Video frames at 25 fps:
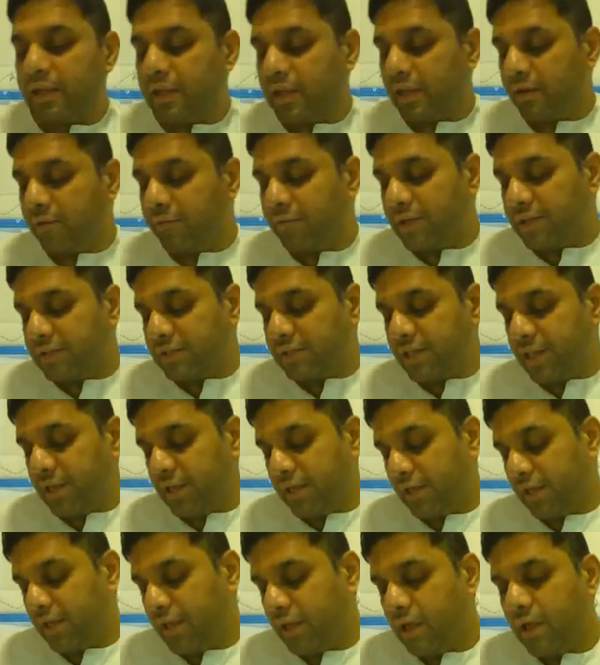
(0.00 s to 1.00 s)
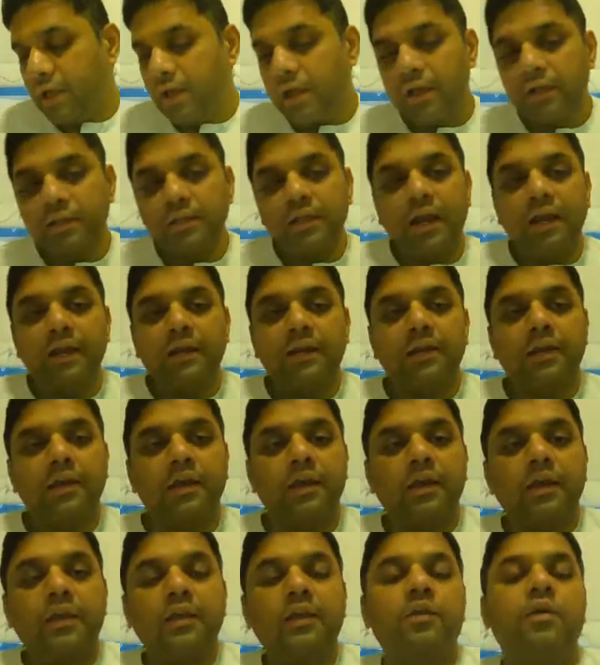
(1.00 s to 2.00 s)
And here we see
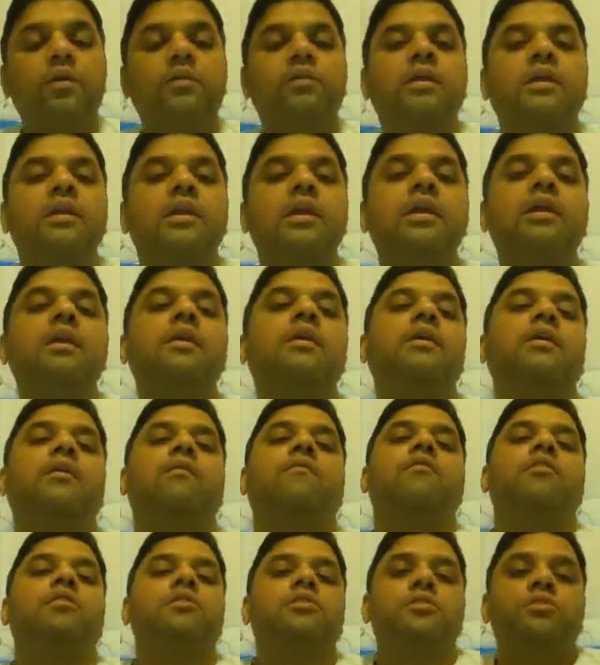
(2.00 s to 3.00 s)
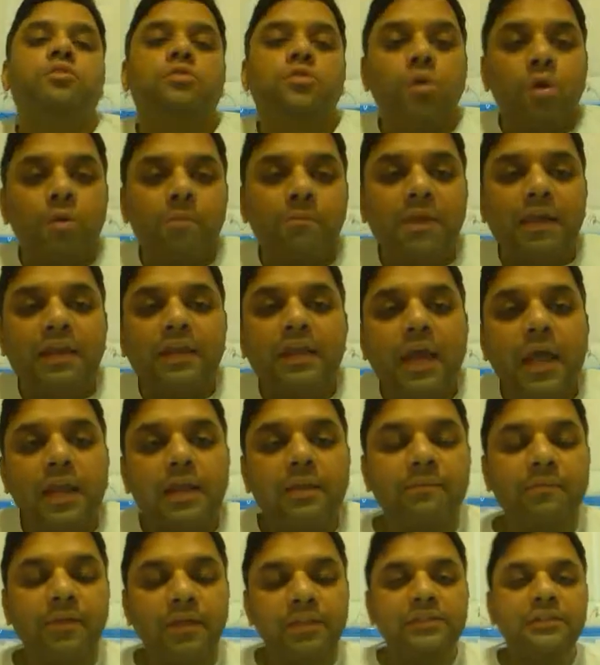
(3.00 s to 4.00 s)
that the king was so
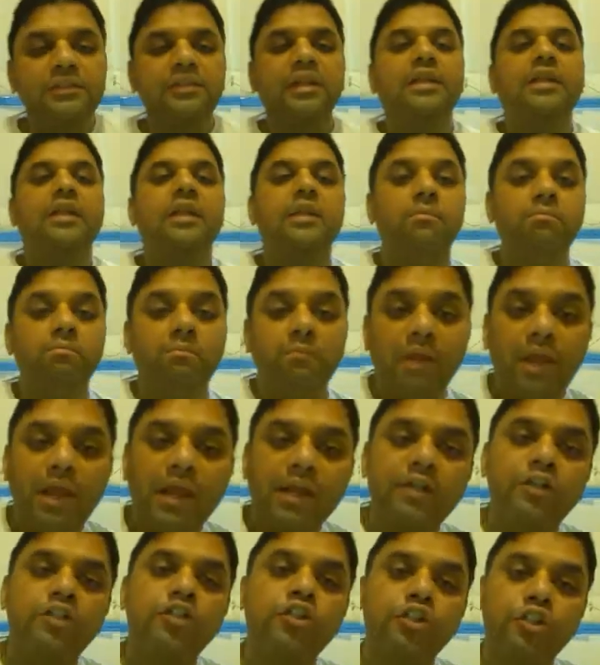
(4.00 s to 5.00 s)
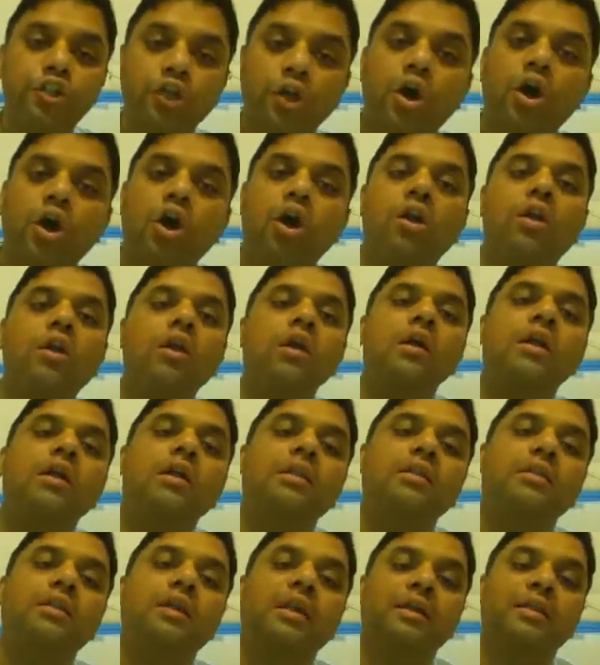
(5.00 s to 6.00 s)
magnanimous that he made sure
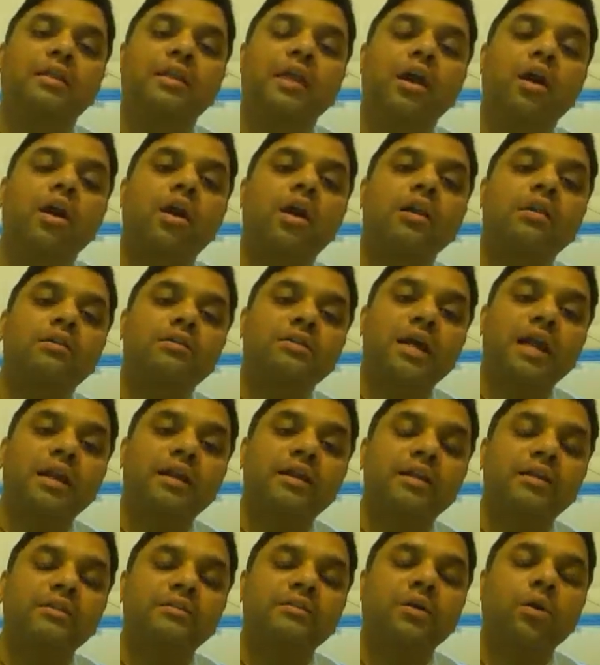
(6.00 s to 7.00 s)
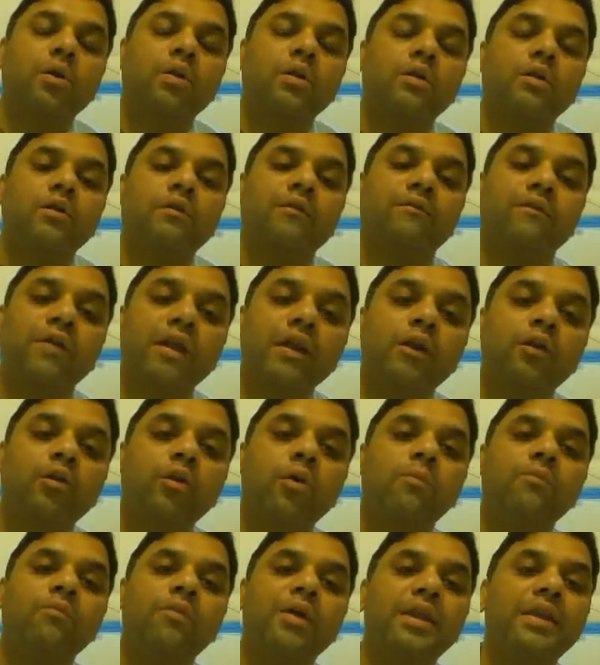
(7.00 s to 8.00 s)
that they all
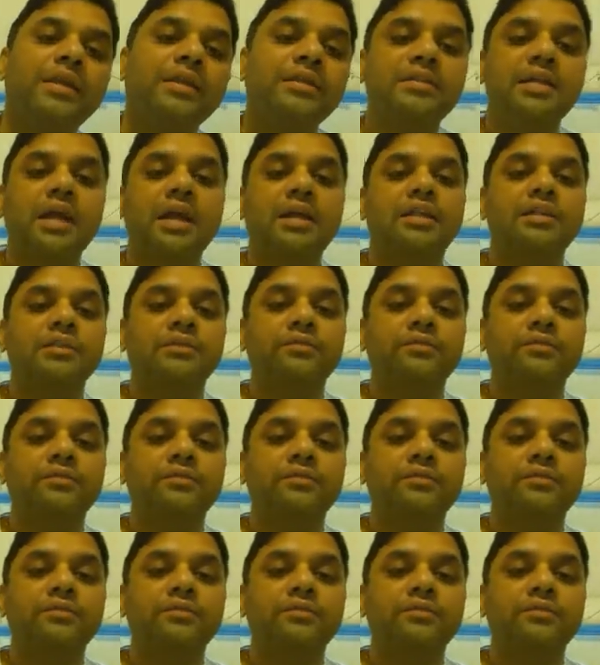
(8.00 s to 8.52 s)
went home very